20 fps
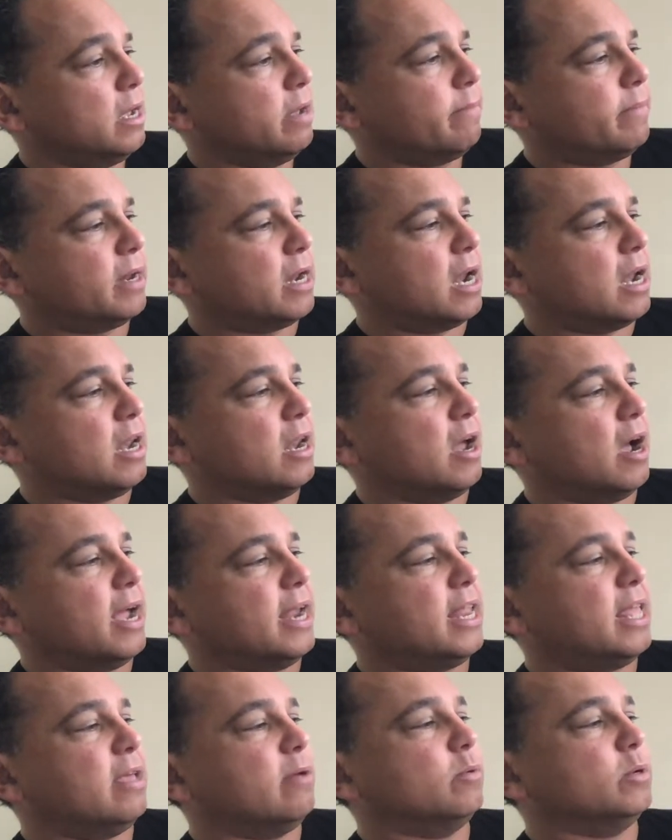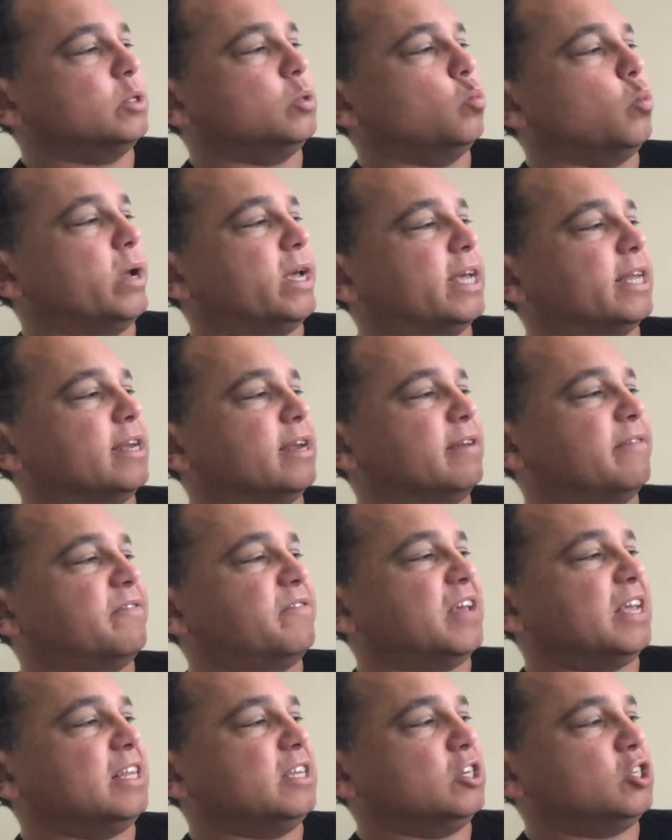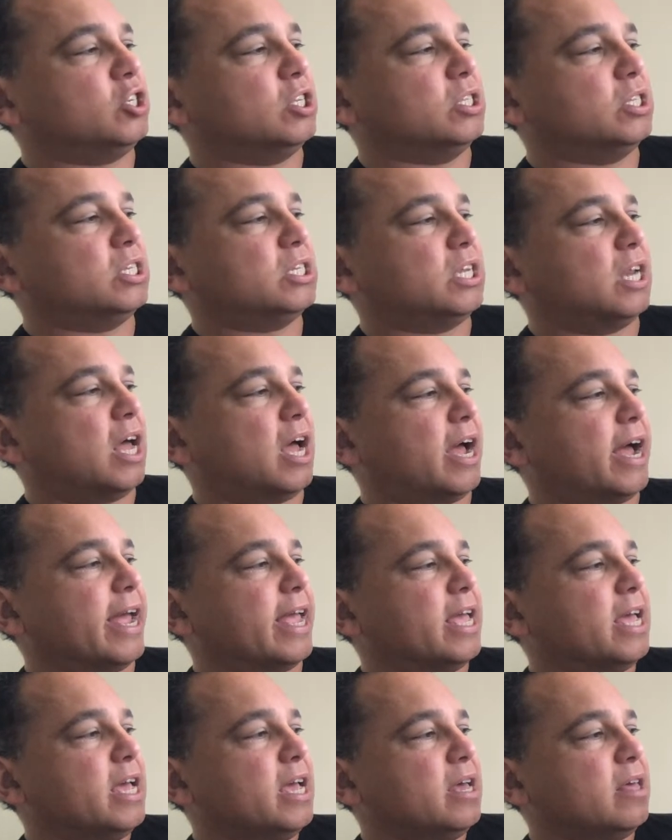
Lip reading: But at night he was wicked and fiendish and sly.